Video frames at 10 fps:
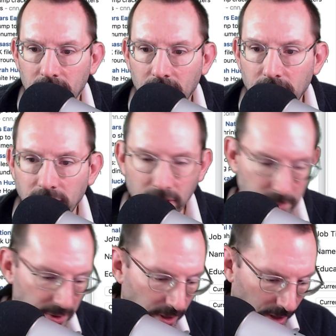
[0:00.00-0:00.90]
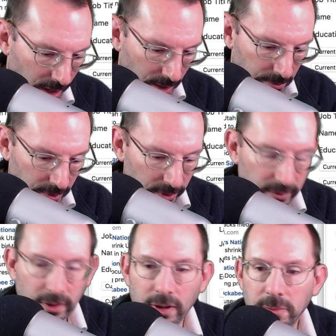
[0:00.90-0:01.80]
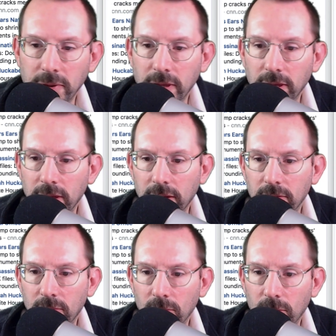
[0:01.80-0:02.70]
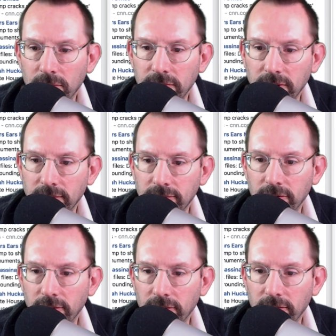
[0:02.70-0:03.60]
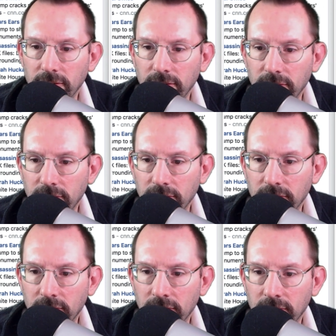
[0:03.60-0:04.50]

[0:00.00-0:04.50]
current company name is going to be Northeastern